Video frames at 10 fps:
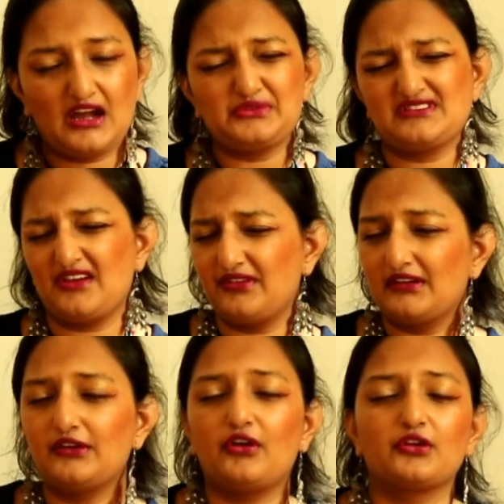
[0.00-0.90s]
house.
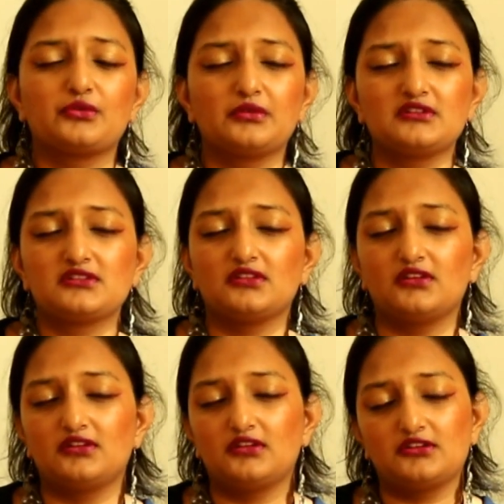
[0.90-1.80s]
Definitely not a
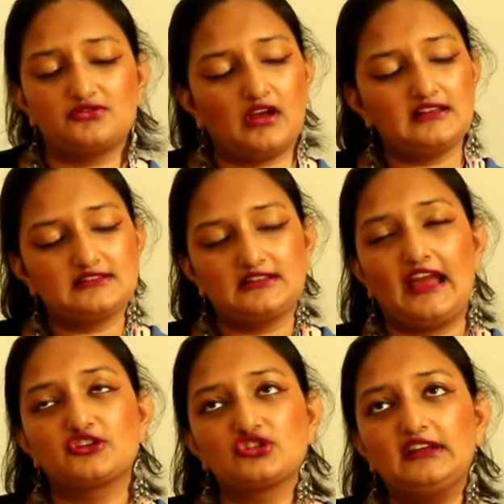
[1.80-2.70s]
good transit.
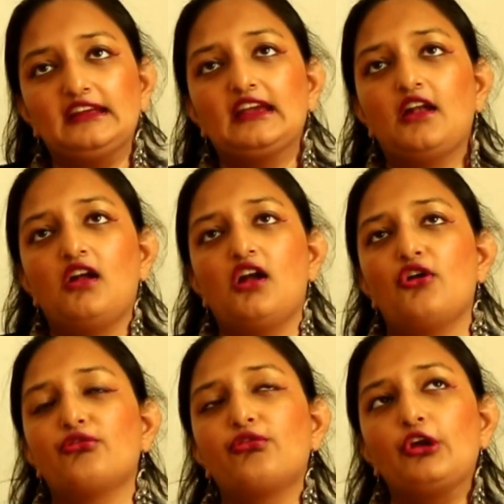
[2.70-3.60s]
Actually,
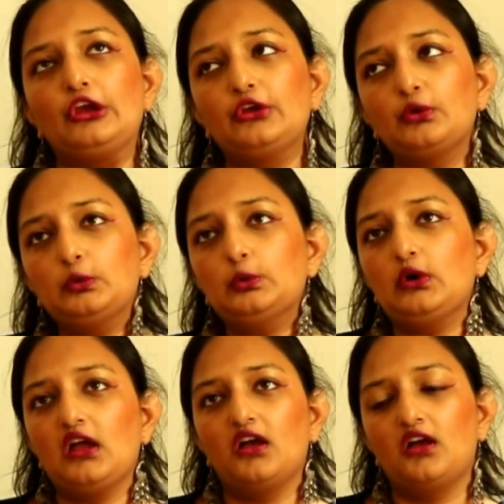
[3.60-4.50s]
for
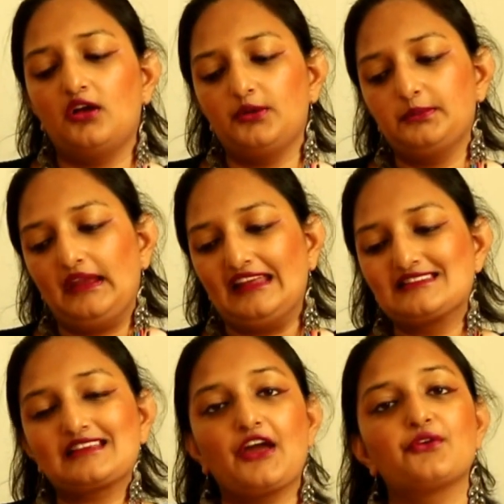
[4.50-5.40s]
you,
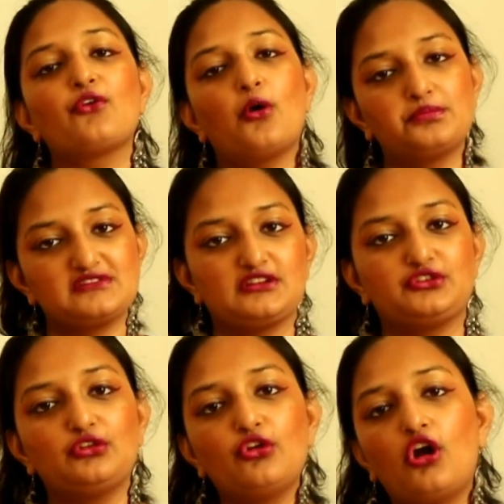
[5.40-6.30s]
it's kind of
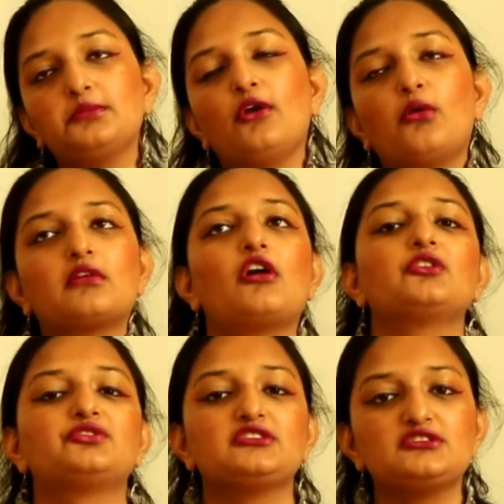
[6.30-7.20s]
opposite. You'll not be
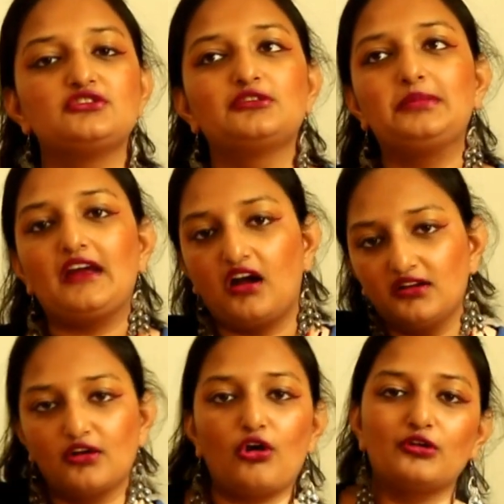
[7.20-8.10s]
overconfident, you'll be
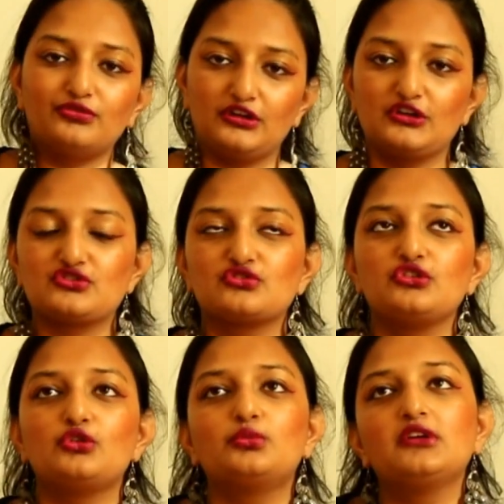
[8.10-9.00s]
underconfident. So
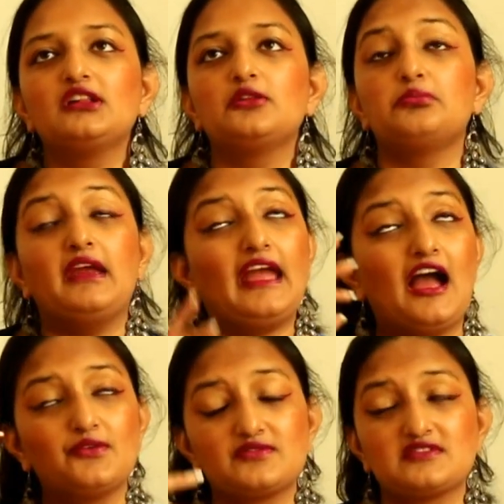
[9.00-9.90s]
you may have